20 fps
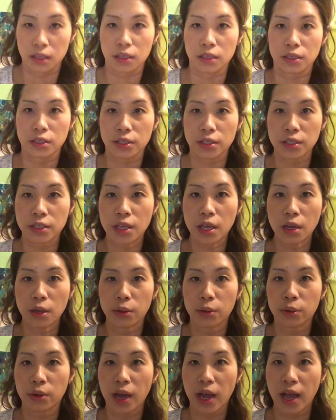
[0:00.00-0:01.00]

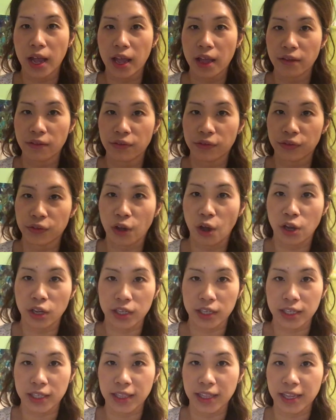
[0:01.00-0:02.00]
So I have
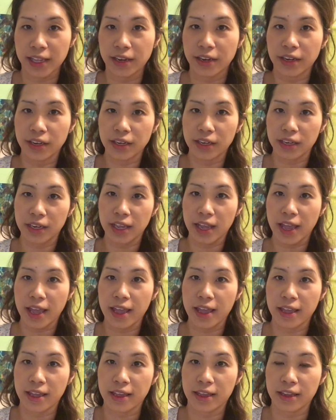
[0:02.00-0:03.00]
calculated,
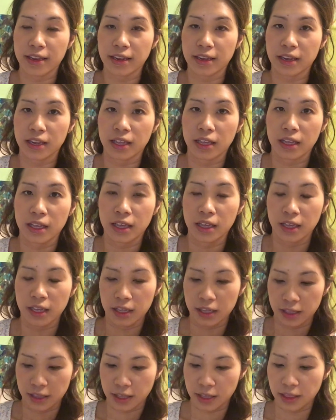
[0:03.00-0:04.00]
and
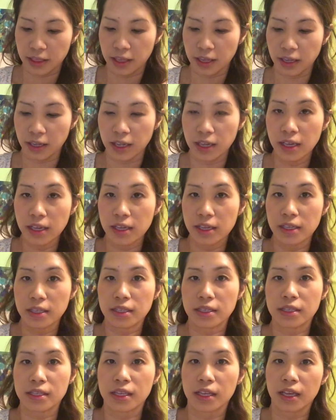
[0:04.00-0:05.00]
the thing is,
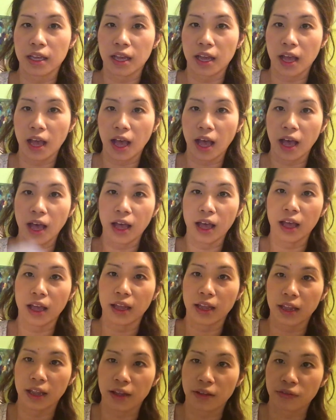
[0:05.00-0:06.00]

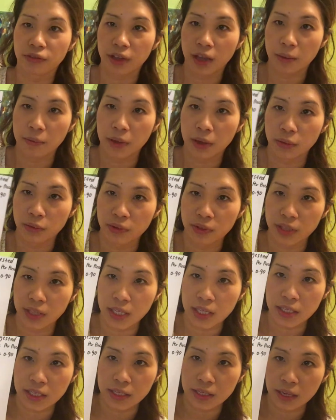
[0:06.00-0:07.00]
I have come up with
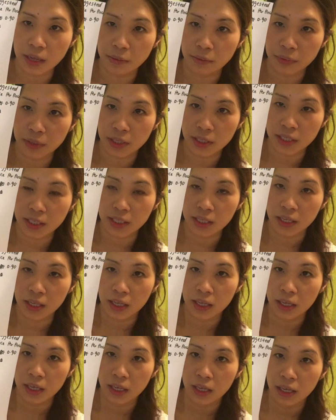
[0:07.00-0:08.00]
these numbers.
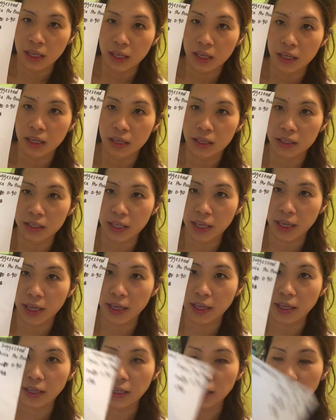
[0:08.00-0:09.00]
Okay.